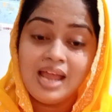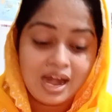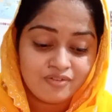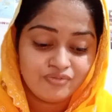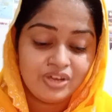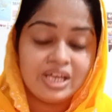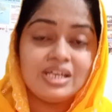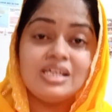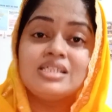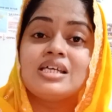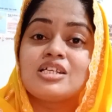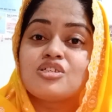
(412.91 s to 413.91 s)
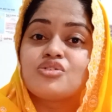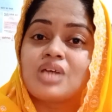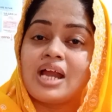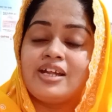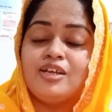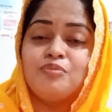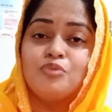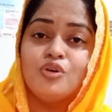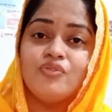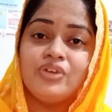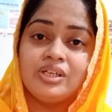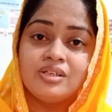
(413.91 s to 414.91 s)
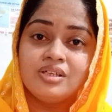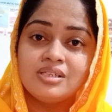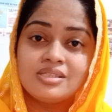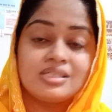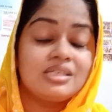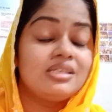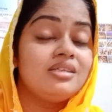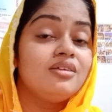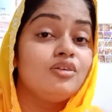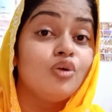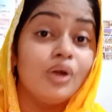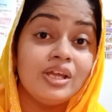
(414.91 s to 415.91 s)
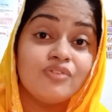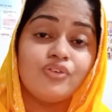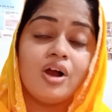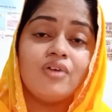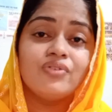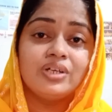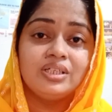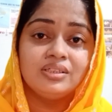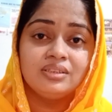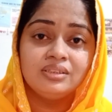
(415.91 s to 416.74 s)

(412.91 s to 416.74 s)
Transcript: and where is our society moving, going forward?